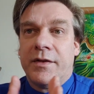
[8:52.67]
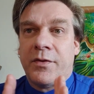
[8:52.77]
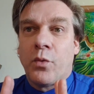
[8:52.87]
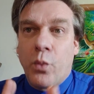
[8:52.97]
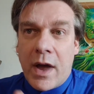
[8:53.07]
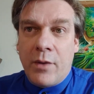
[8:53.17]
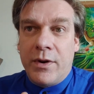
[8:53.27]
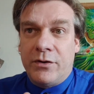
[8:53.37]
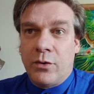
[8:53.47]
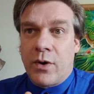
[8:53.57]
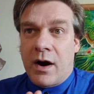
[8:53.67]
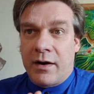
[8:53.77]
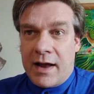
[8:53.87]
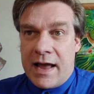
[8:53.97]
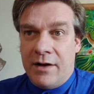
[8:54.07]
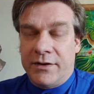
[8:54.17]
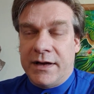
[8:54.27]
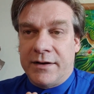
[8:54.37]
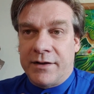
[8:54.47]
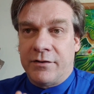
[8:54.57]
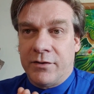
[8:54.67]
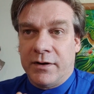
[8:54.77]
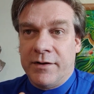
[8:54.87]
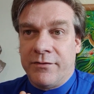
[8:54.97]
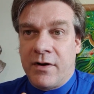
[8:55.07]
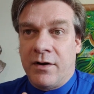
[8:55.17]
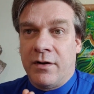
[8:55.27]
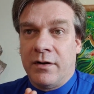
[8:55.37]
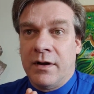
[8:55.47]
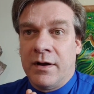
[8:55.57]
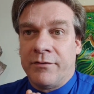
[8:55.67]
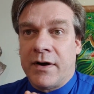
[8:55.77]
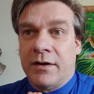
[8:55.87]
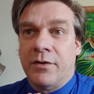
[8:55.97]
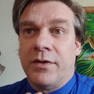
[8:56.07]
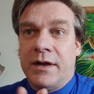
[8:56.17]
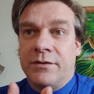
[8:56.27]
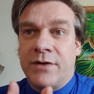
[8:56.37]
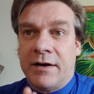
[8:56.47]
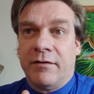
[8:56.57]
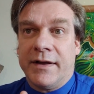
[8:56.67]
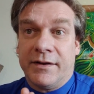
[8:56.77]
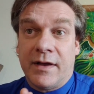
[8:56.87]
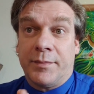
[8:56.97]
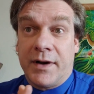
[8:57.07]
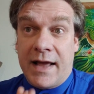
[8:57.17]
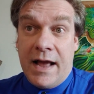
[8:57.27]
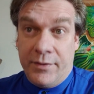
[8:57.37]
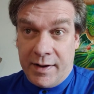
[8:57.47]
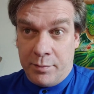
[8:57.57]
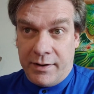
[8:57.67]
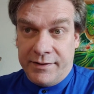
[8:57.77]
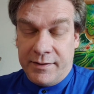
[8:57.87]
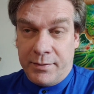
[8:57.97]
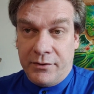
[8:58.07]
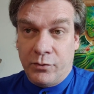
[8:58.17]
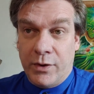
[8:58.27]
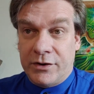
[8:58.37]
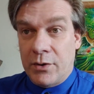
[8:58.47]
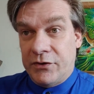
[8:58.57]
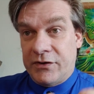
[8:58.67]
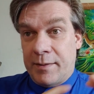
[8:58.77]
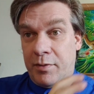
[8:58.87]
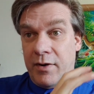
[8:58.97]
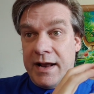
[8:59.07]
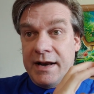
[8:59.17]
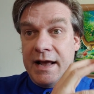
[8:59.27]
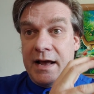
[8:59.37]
the way we do our accounting doesn't really follow the generally accepted accounting principles. We don't separate